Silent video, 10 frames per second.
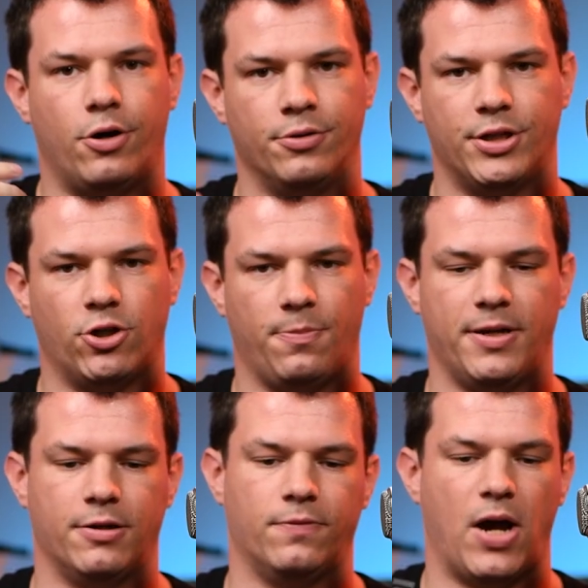On the
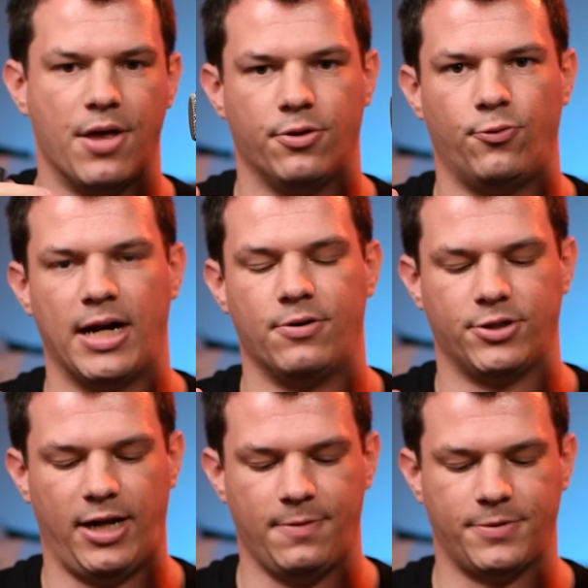topic of other rail
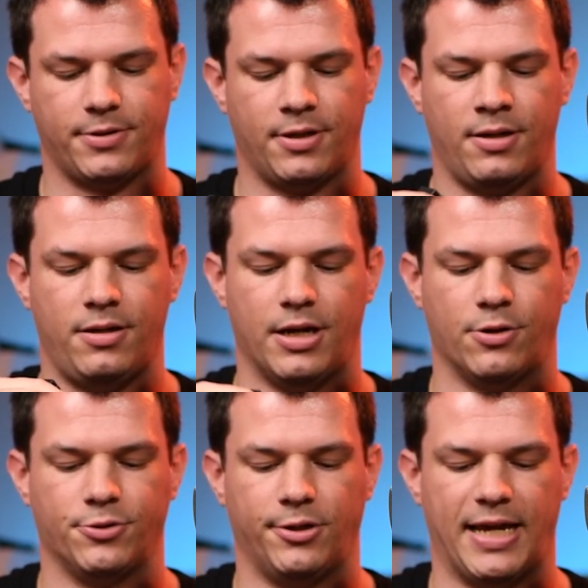types, you
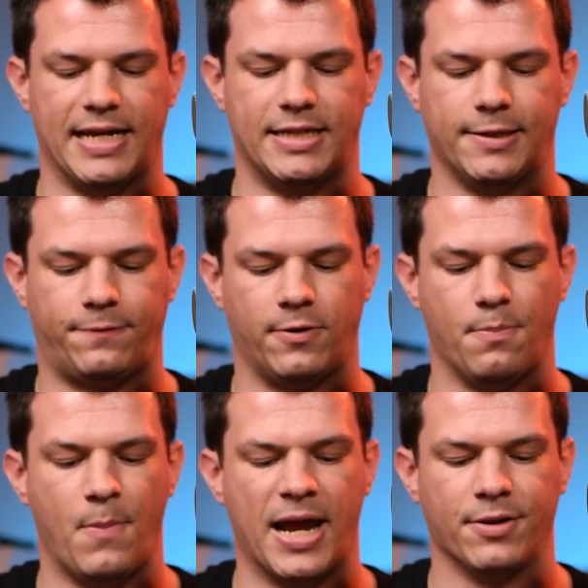can also get
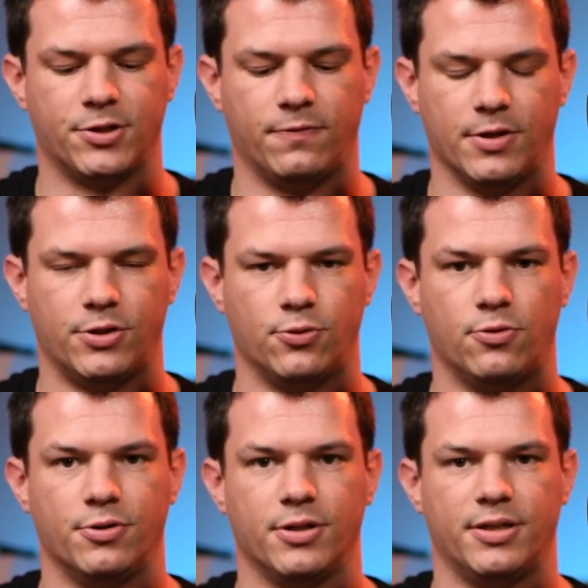different mounts for the
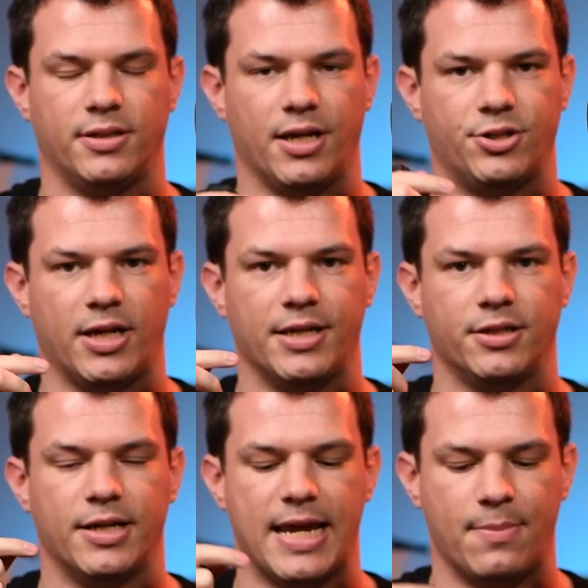torch such
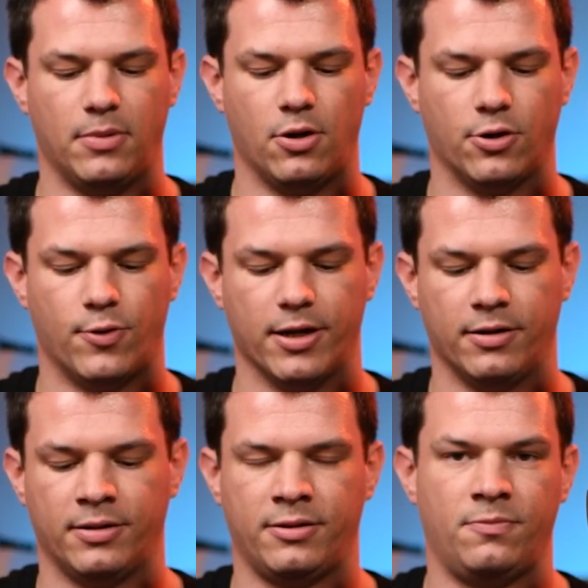as an M-LOK
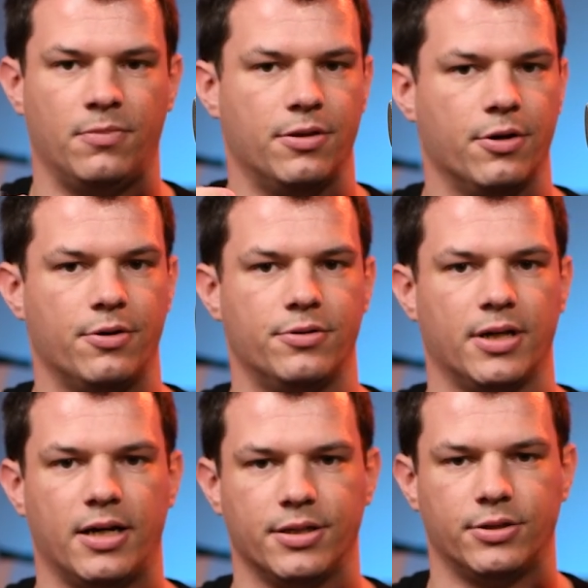one, but those
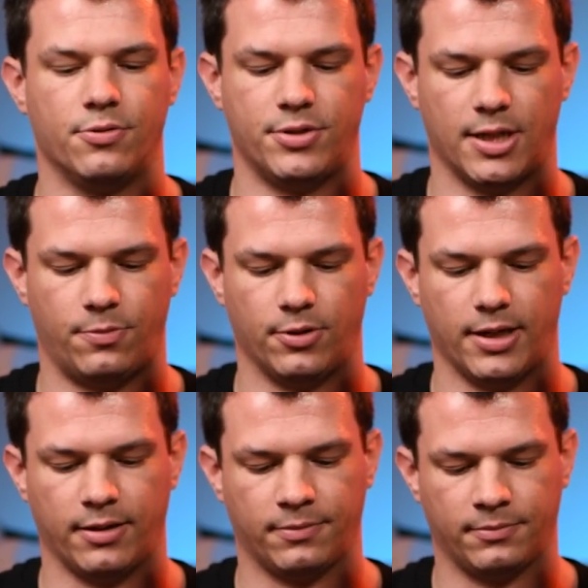are sold
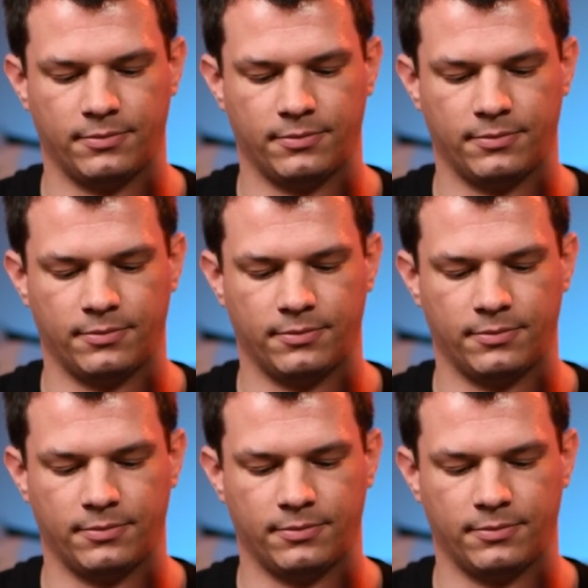separately.